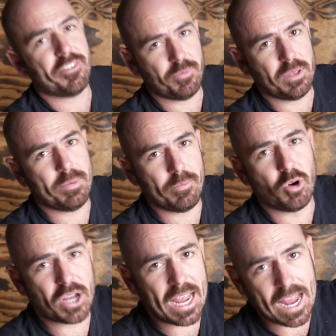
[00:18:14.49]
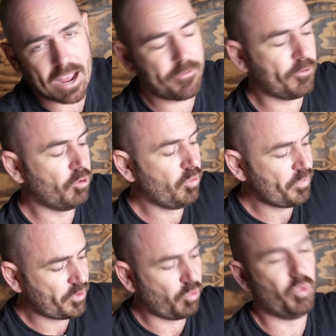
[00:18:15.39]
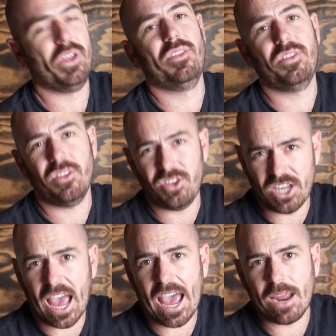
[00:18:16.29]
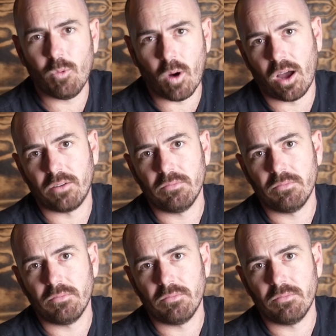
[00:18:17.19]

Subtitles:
to be a bit more careful with your A1.